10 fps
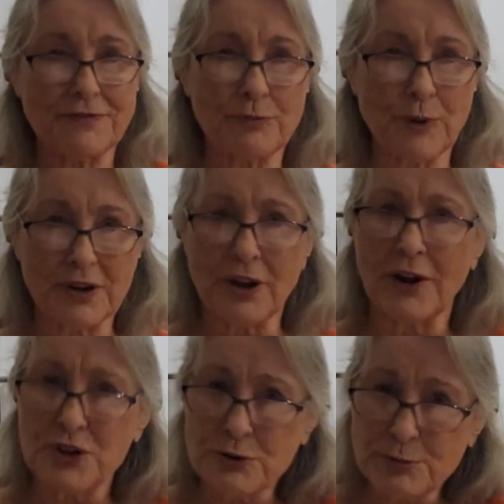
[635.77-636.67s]
What are
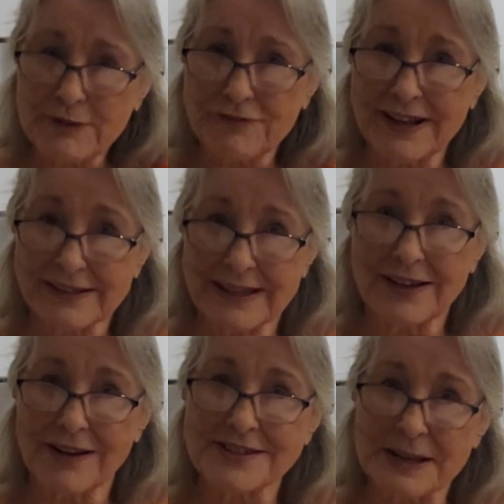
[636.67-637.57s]
you reflecting
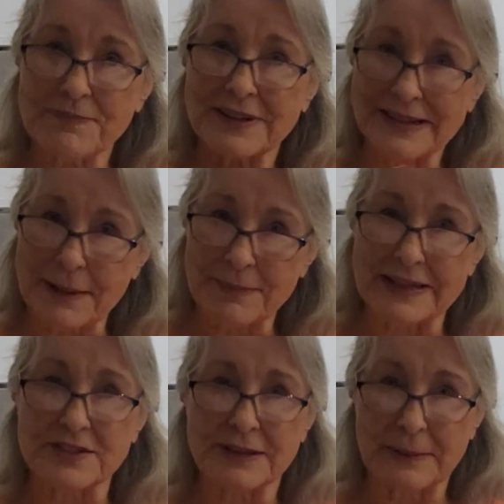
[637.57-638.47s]
on something that
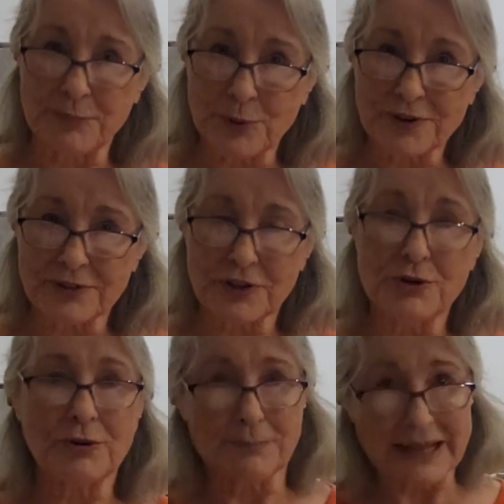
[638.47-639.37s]
is important to
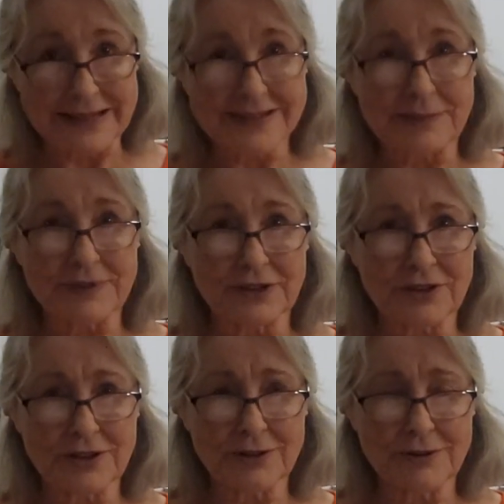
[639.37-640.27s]
you or means something to
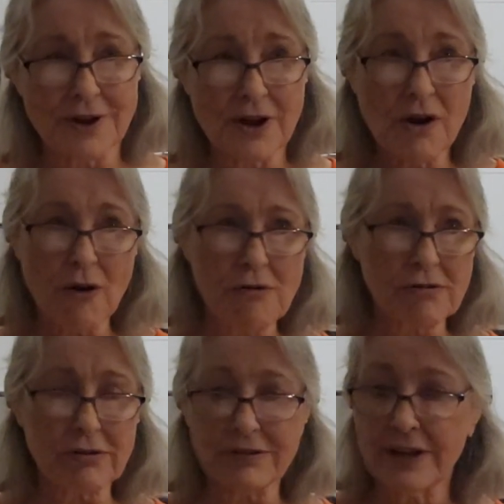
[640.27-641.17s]
you,
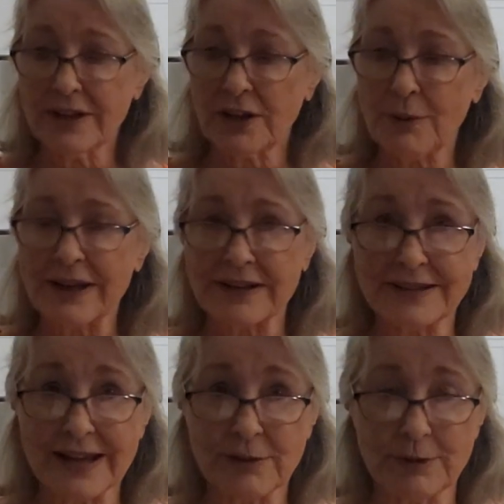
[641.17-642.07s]
or go out and
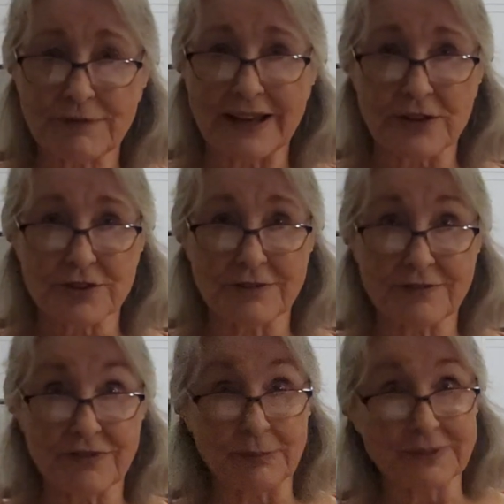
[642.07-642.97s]
take a reflection
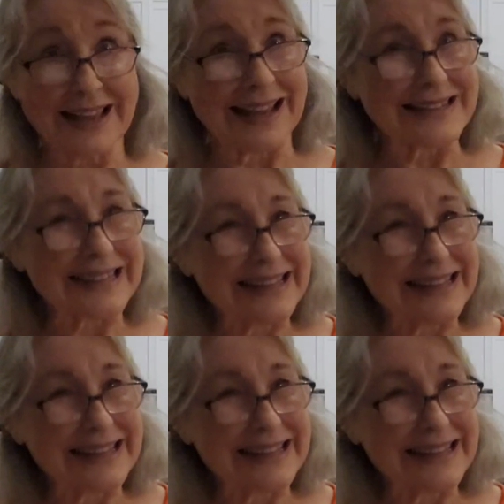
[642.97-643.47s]
from glass.